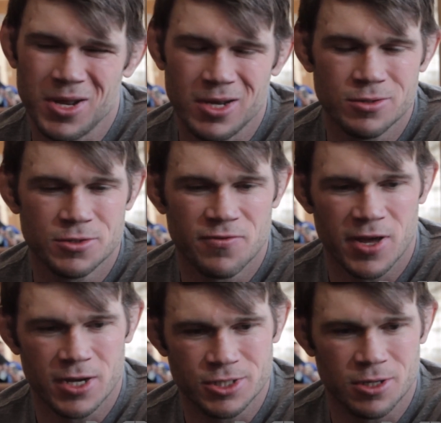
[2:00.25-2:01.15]
I'm not a huge
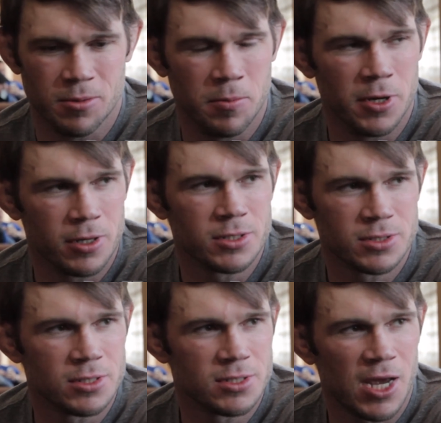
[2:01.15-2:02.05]
fan of German beer.
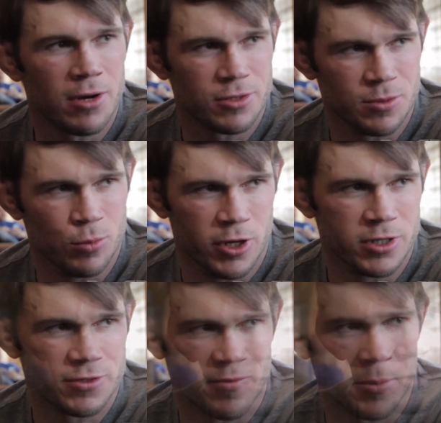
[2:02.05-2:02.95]
It's Irish and
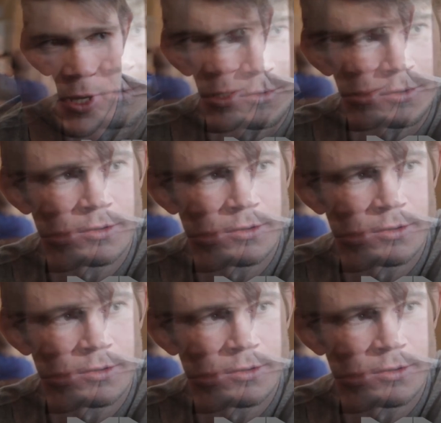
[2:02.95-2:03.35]
British for me.